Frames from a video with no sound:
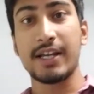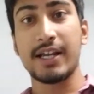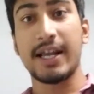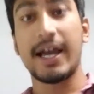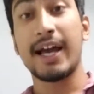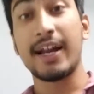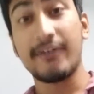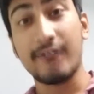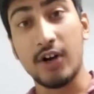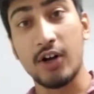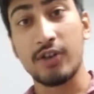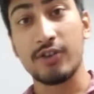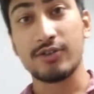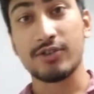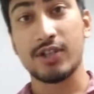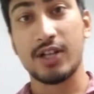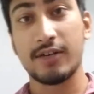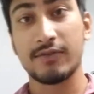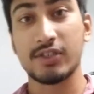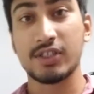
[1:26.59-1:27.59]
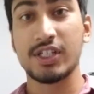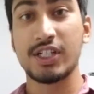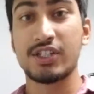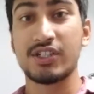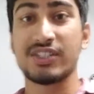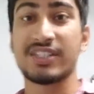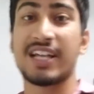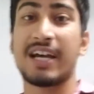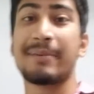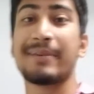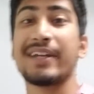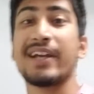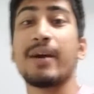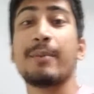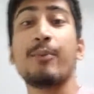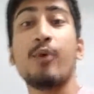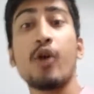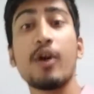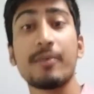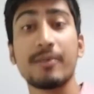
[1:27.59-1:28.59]
And out of all those conversations, how many
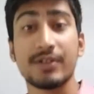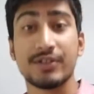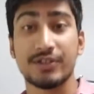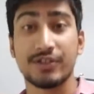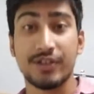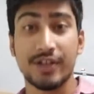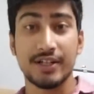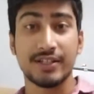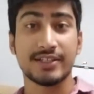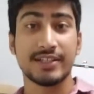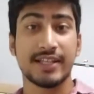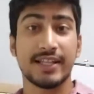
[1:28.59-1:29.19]
appointments are you going to set?